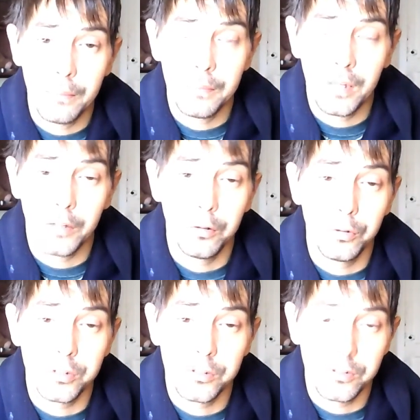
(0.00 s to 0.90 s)

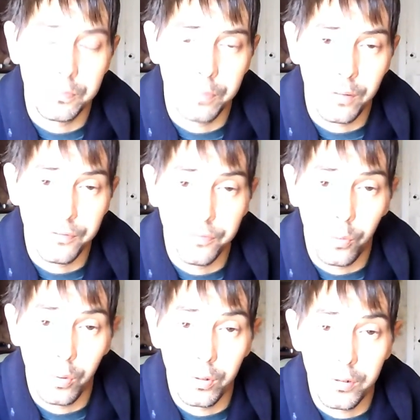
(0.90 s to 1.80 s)
inclusions, but
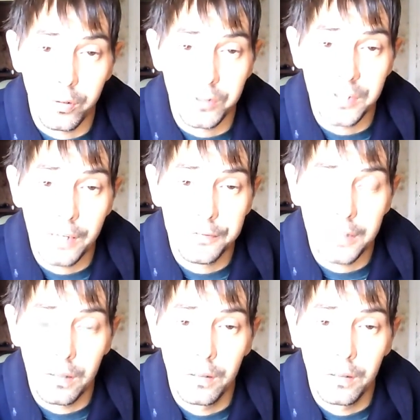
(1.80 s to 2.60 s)
for your safety.